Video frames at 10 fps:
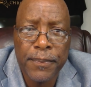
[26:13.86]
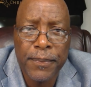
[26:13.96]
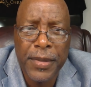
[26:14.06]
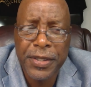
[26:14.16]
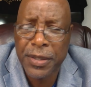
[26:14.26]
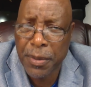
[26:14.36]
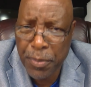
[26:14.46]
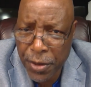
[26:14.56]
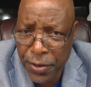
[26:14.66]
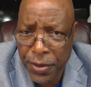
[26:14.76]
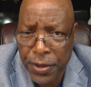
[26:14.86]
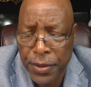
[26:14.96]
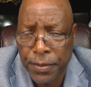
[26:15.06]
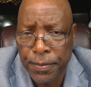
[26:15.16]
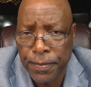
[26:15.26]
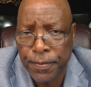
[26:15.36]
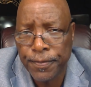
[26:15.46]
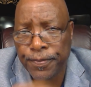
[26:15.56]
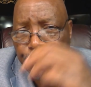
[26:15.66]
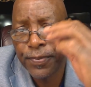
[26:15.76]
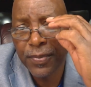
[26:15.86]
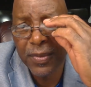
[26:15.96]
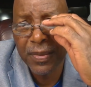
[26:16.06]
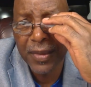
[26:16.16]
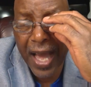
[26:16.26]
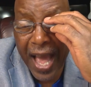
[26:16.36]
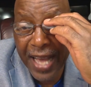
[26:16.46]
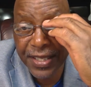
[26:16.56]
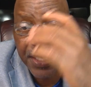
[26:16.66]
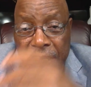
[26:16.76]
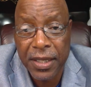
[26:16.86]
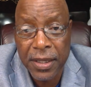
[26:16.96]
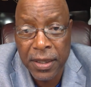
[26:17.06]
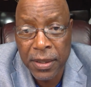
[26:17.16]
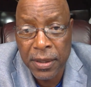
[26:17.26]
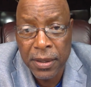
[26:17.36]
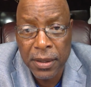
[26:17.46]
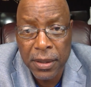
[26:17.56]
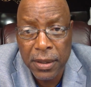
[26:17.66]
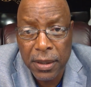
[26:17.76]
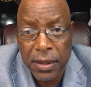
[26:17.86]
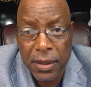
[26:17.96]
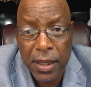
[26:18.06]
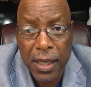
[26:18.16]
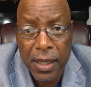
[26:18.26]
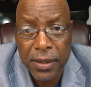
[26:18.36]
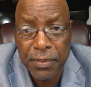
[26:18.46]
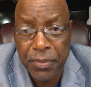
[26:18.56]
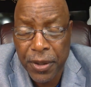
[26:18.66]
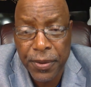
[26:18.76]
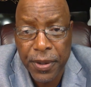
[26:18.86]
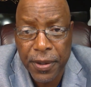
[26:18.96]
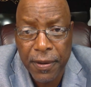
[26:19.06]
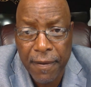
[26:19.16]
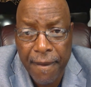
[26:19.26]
It's a miracle. I see it as God's miracle.